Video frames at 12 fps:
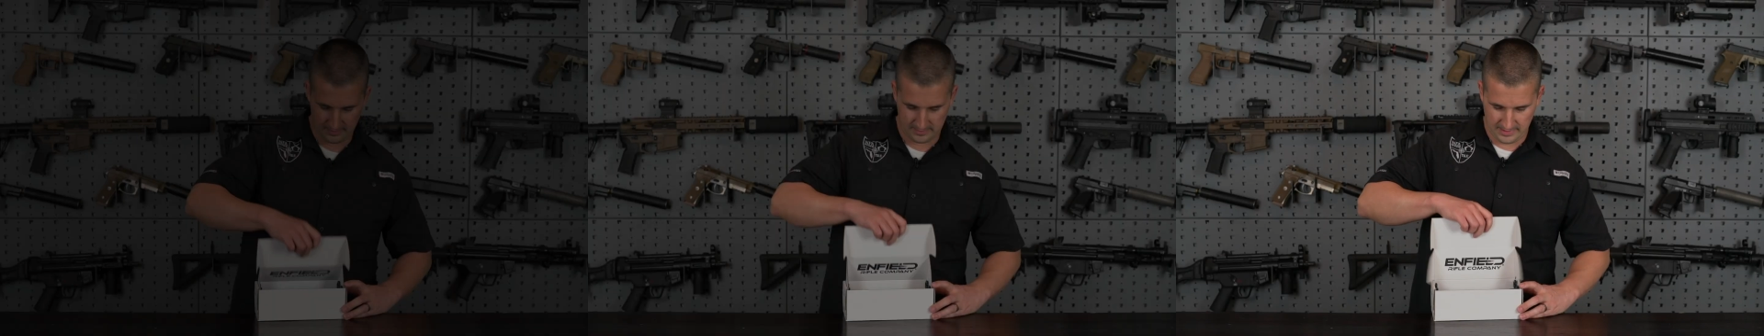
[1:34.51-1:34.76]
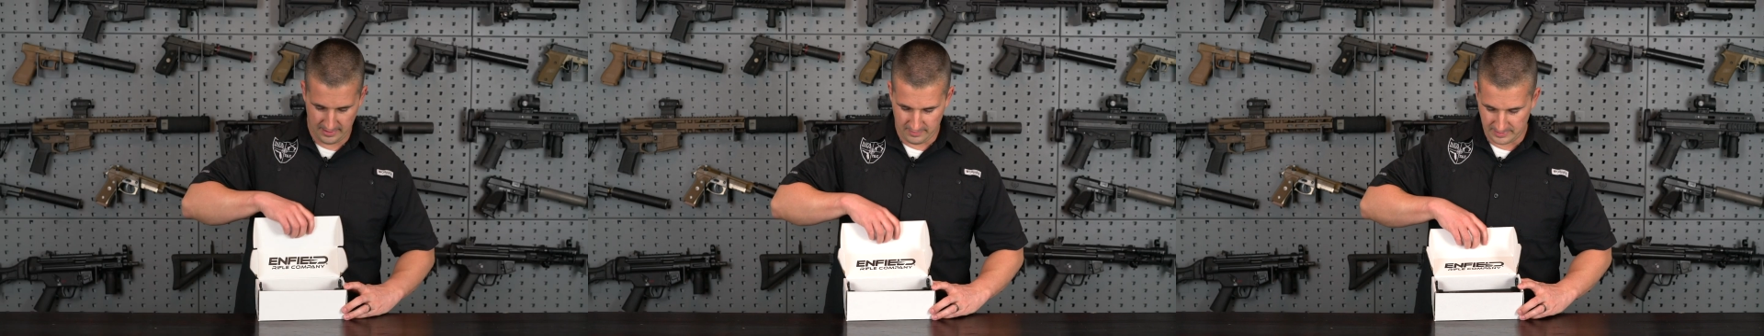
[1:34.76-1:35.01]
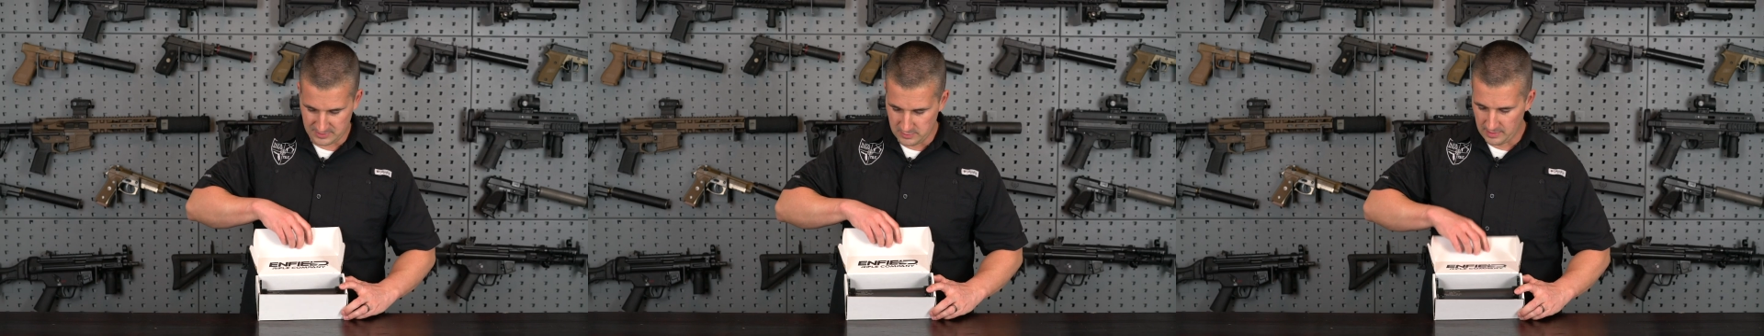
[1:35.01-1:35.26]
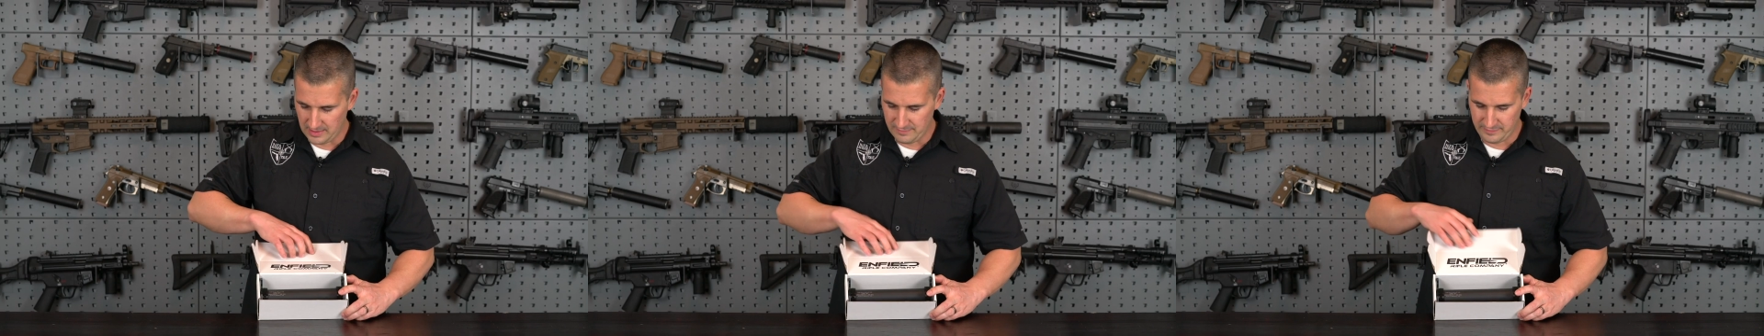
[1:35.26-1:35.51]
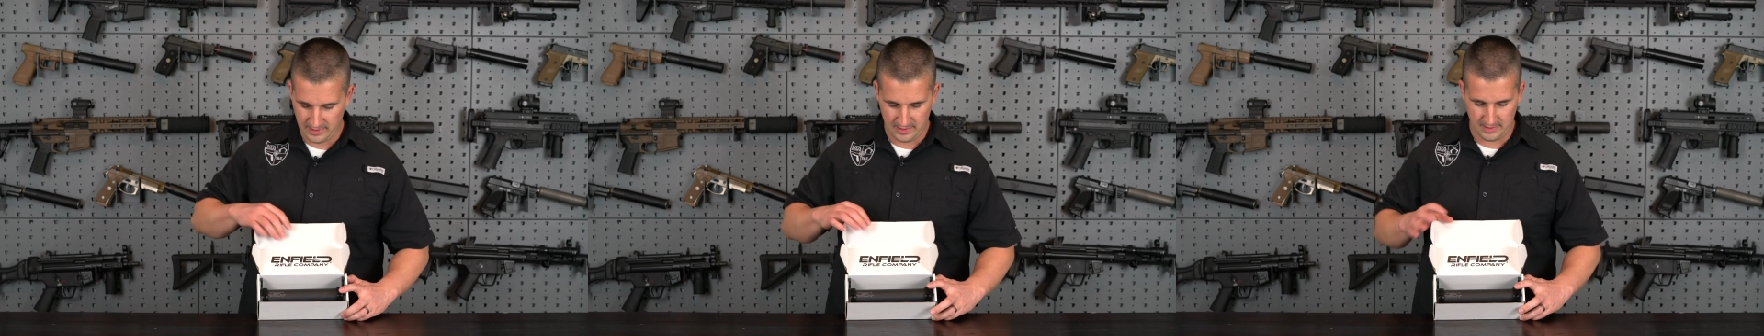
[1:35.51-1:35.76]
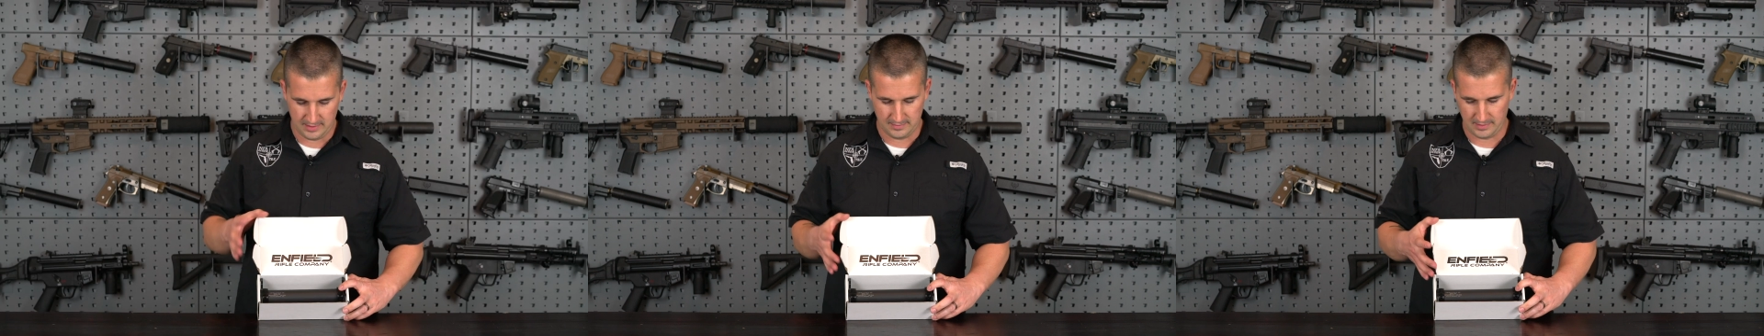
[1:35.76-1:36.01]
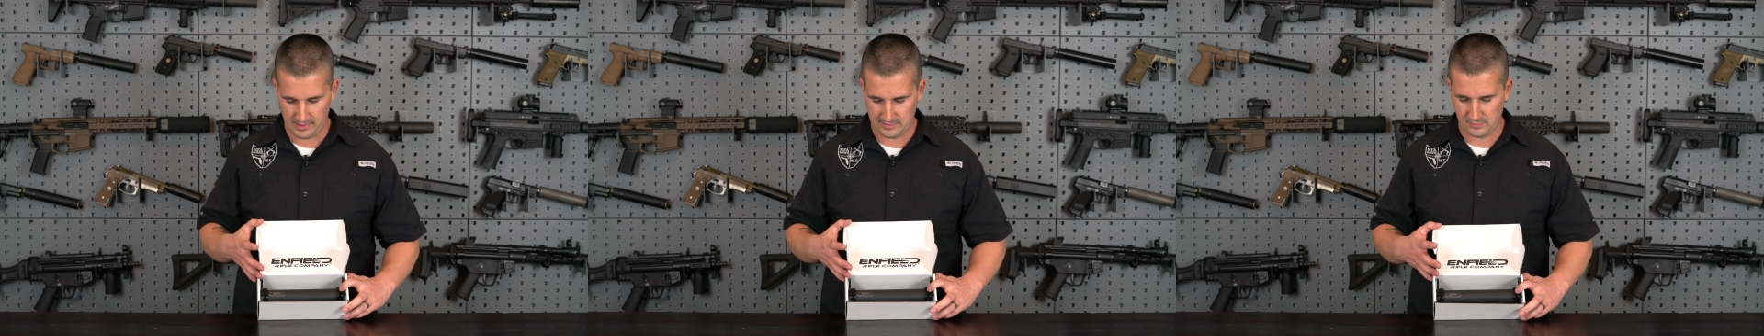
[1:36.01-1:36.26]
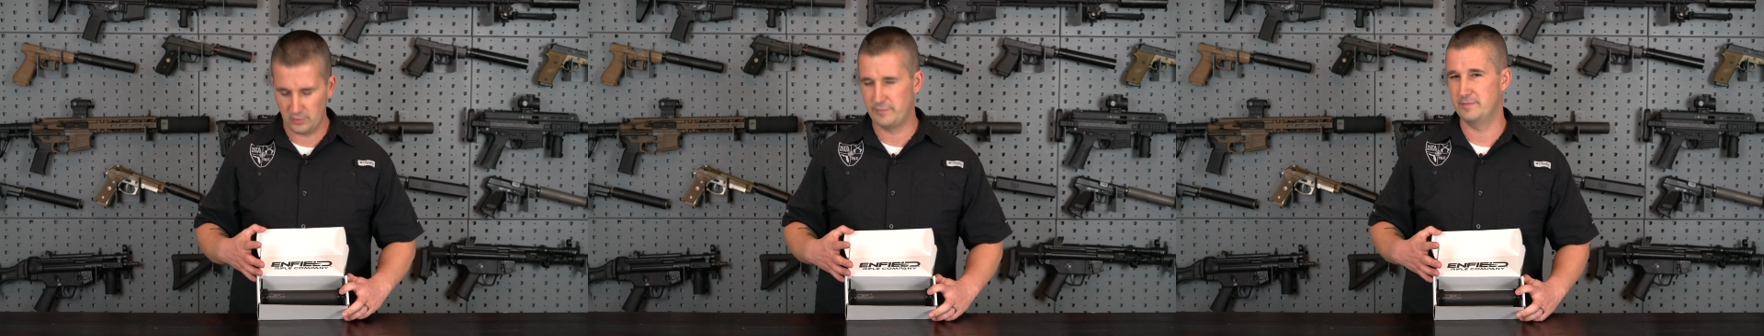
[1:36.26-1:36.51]
Now I do have a, I
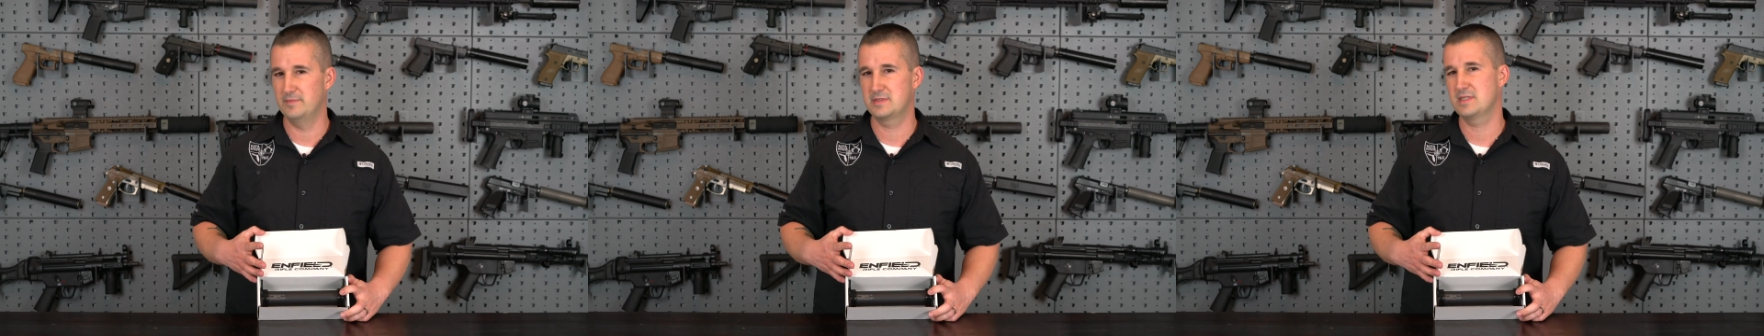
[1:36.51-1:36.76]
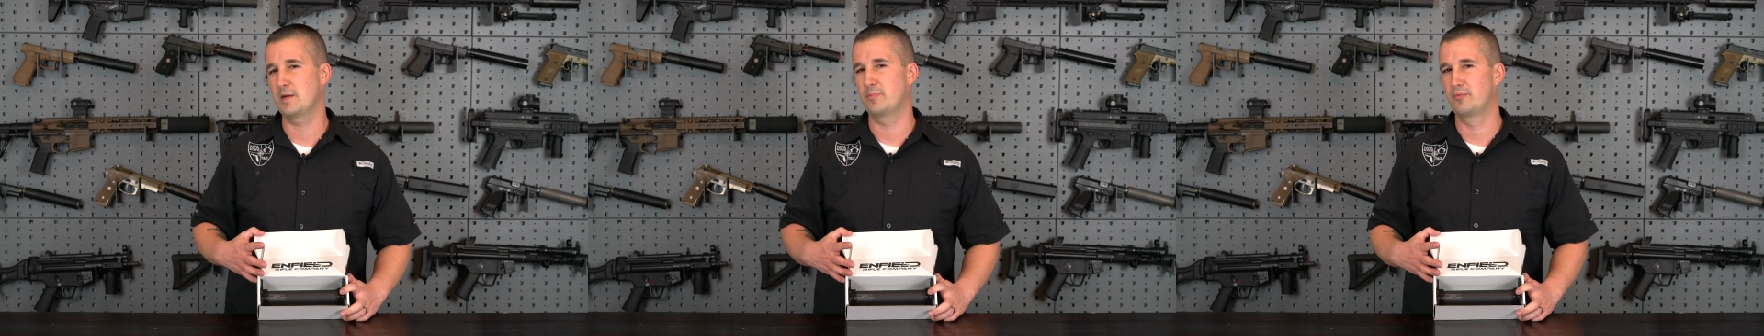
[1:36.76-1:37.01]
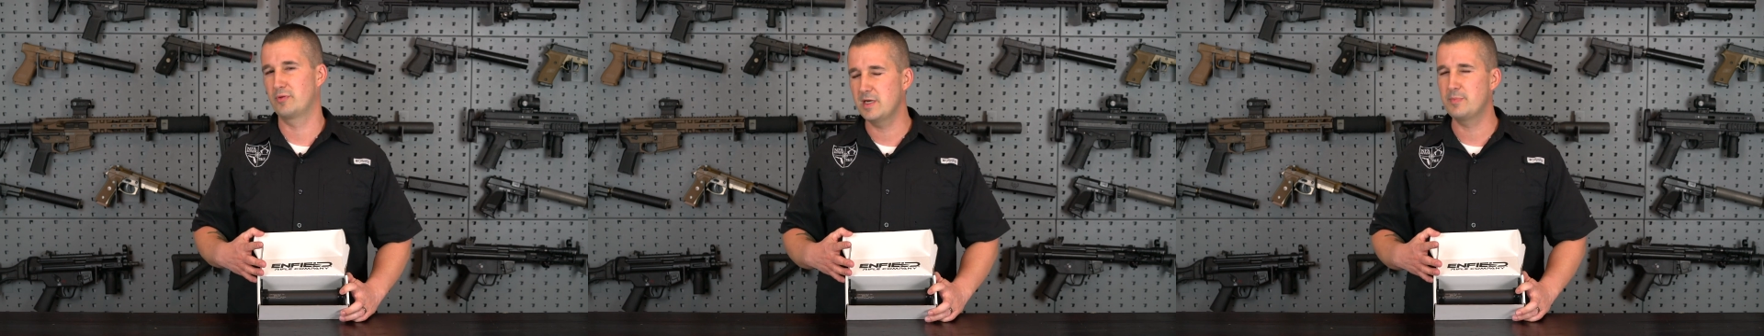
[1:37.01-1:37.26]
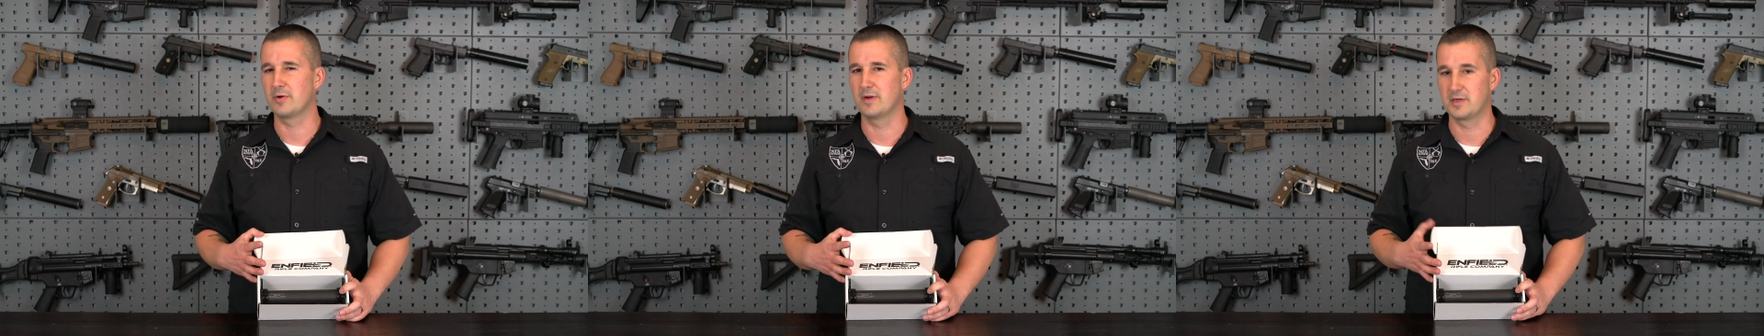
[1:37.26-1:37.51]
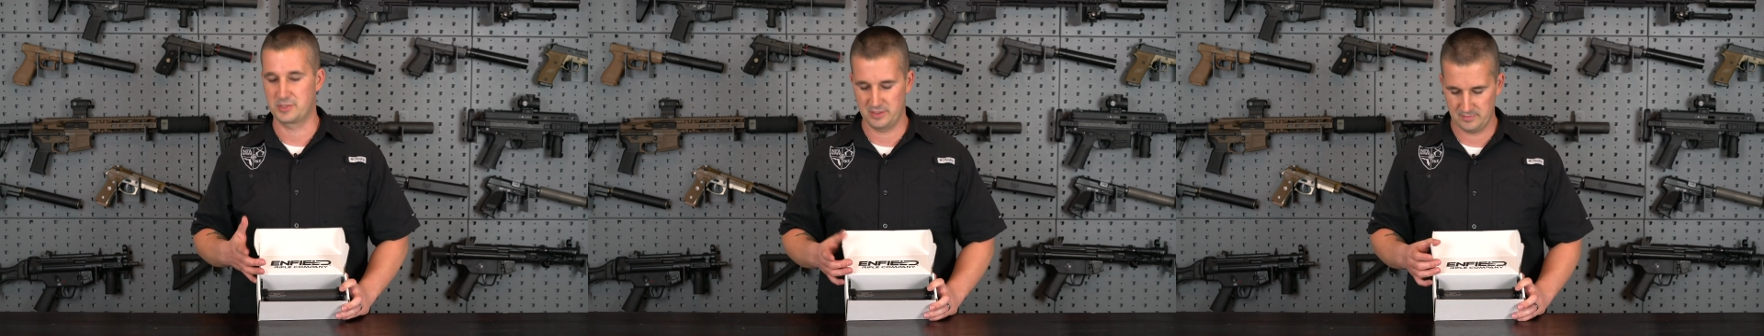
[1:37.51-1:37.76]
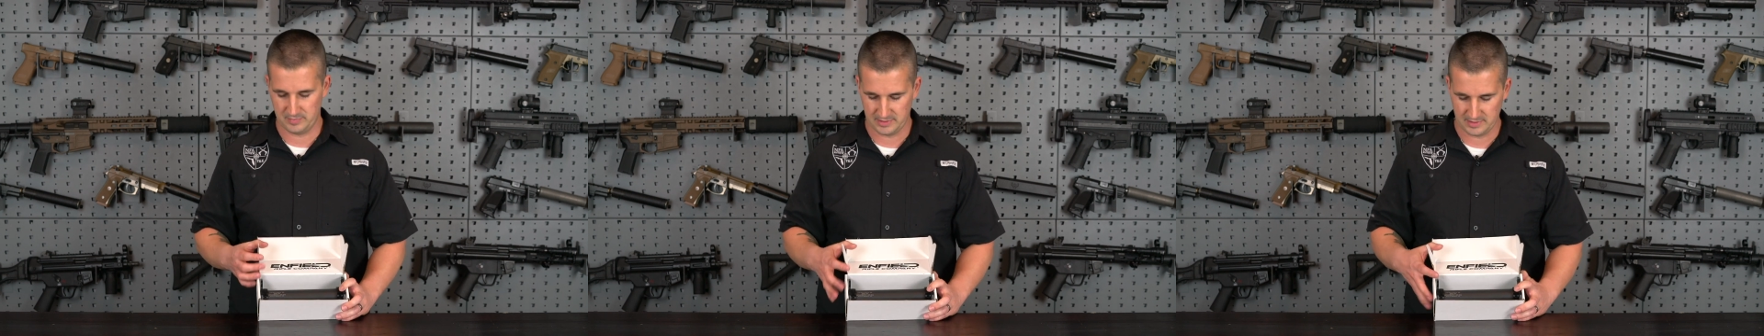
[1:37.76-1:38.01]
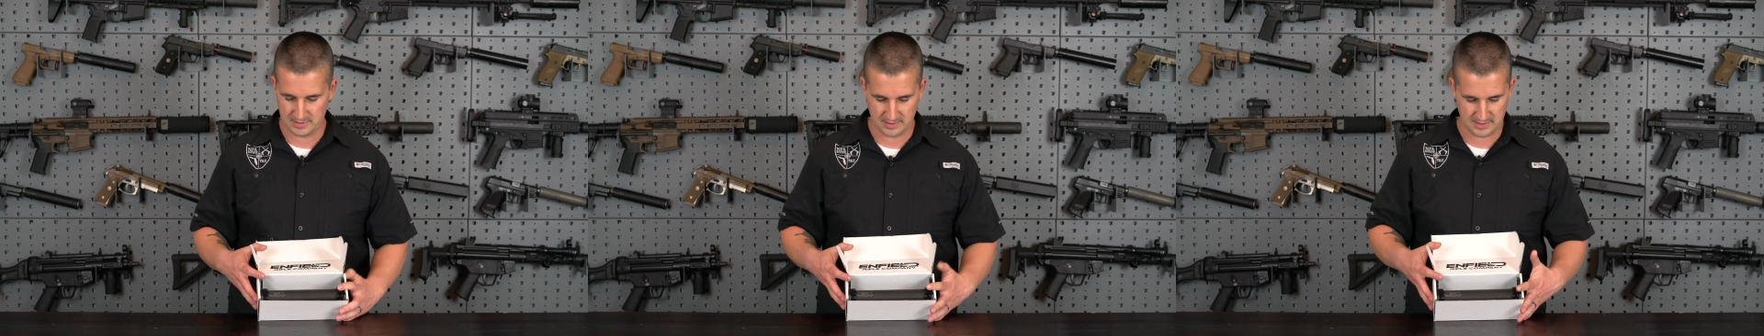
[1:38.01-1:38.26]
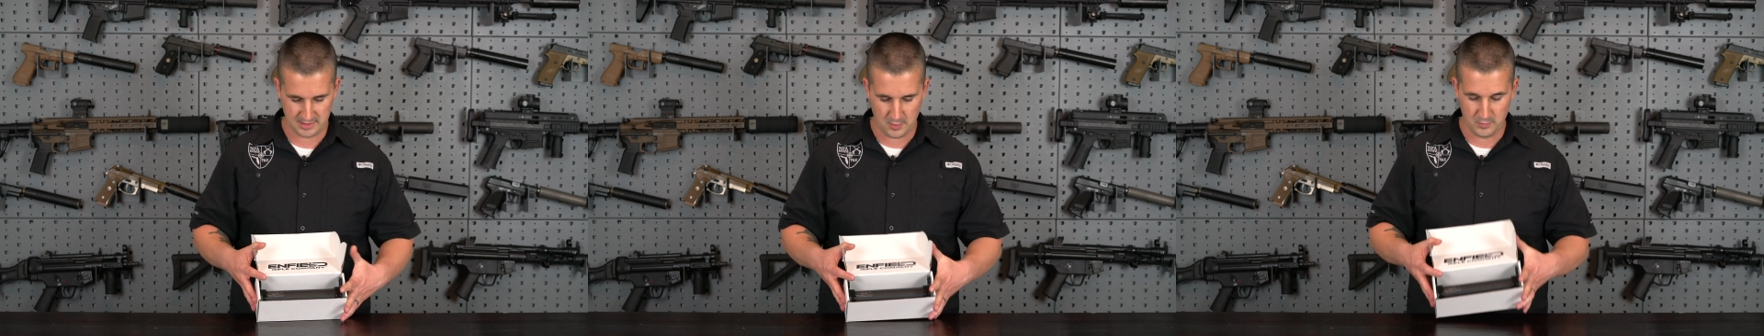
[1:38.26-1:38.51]
don't know, if, it's not pre-production, but this
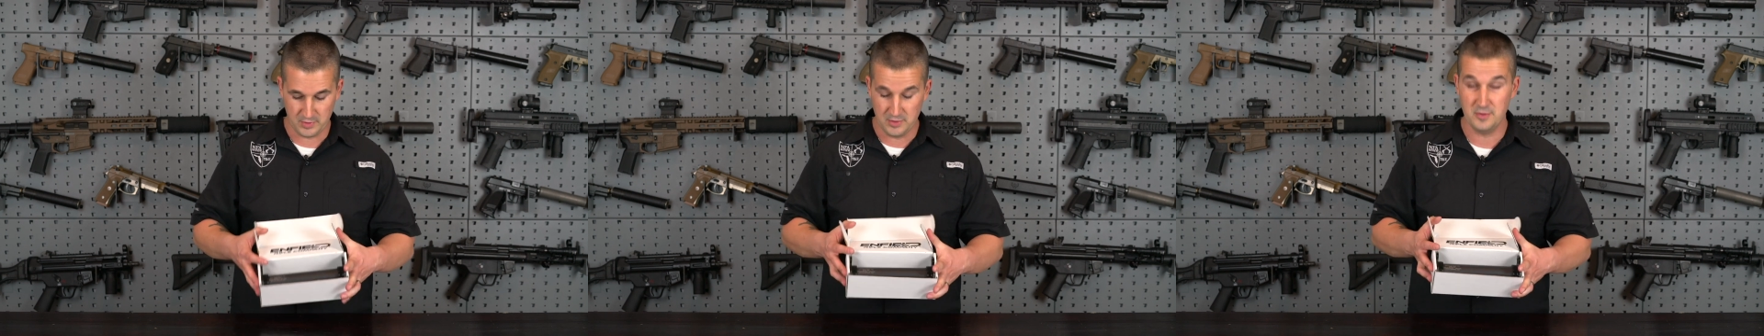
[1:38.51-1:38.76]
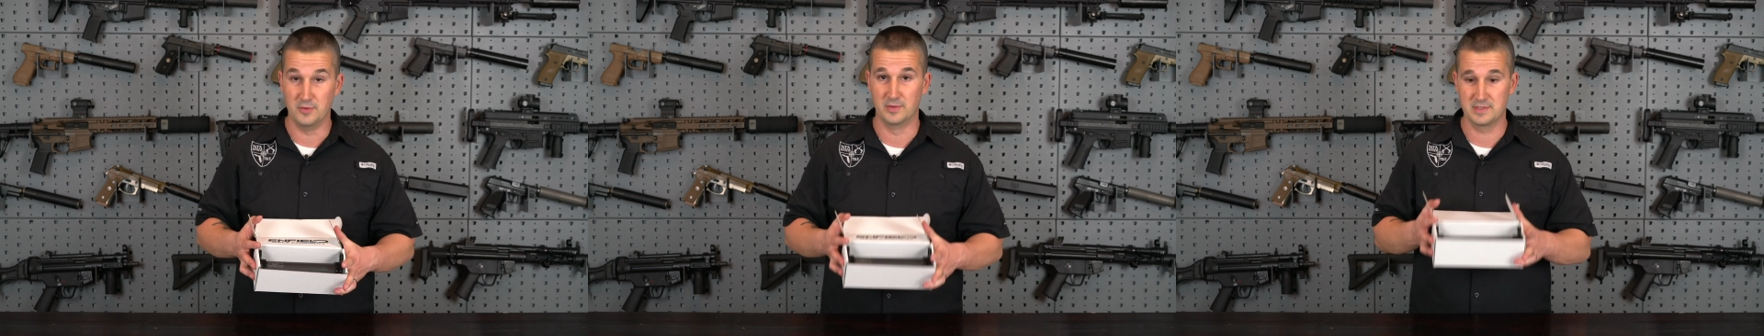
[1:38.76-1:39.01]
is so new.